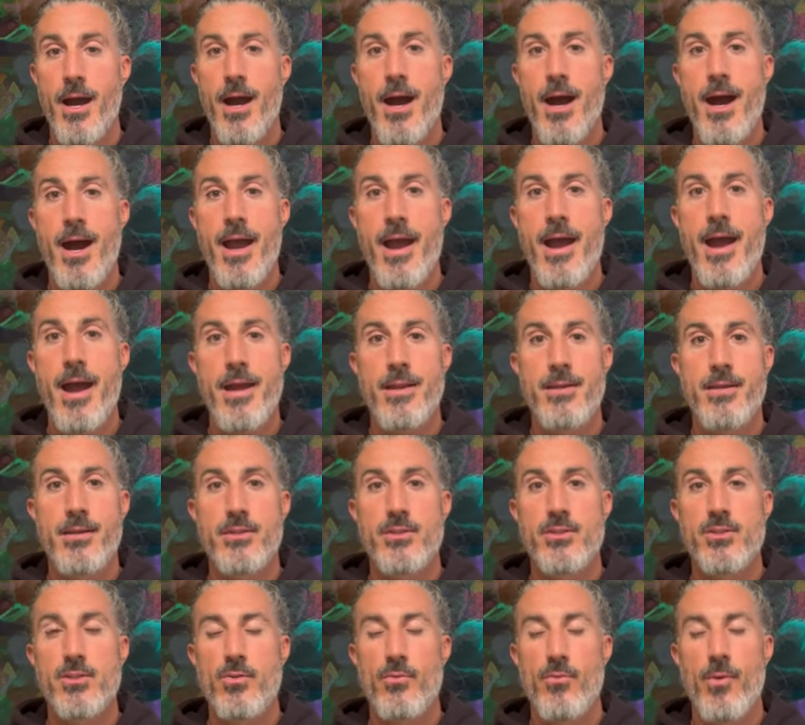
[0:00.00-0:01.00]
I had to
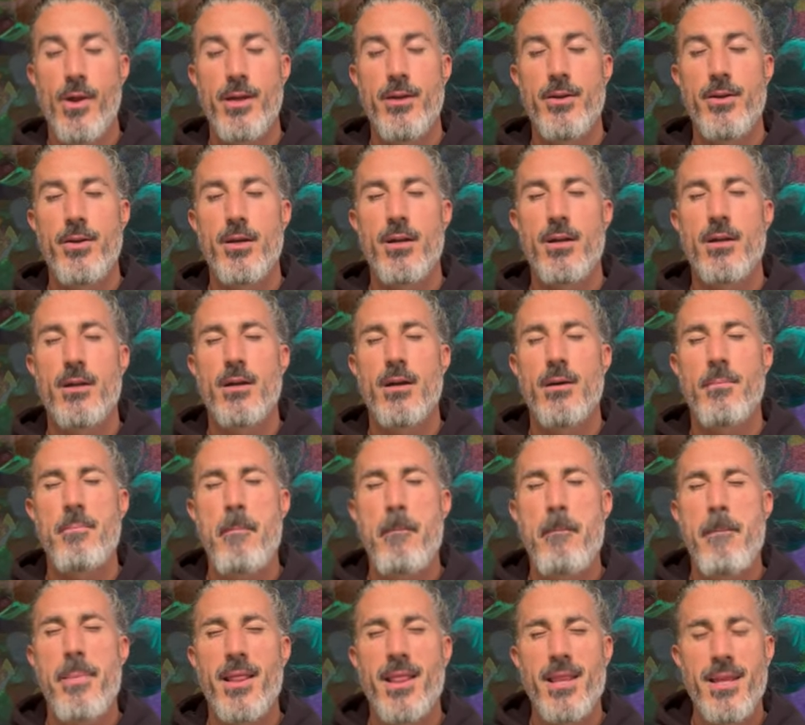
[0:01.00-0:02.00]
surrender
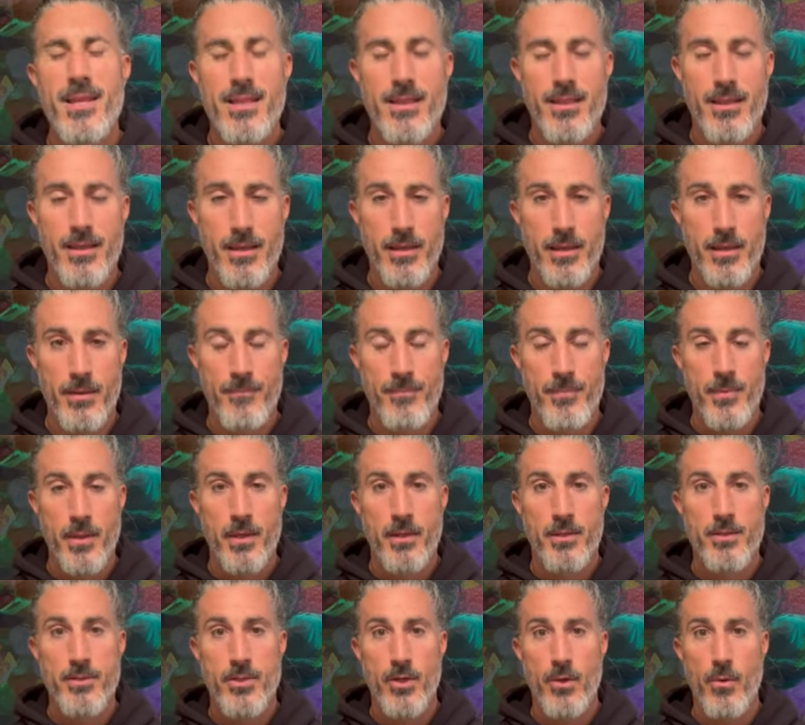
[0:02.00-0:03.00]
completely
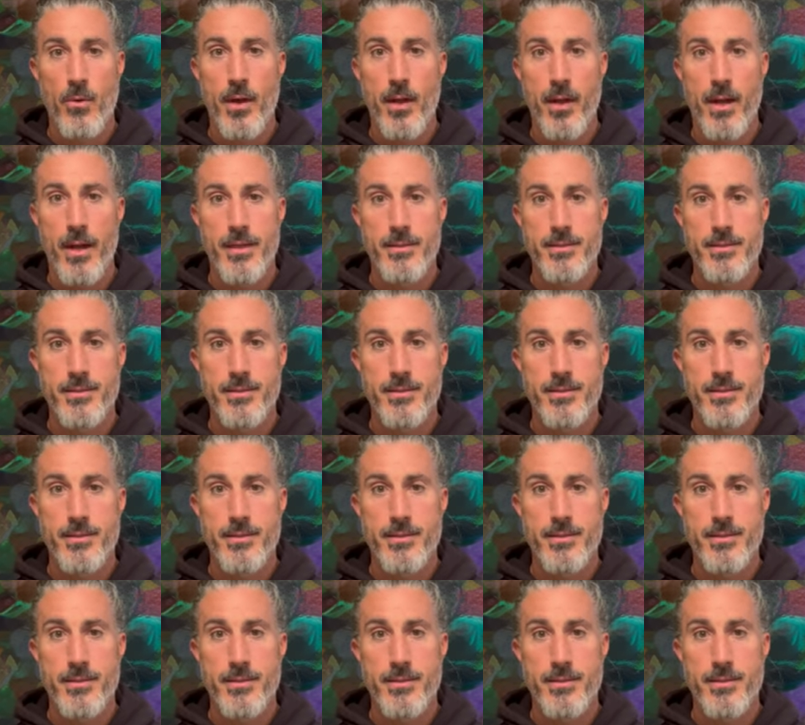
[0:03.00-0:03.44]
to it and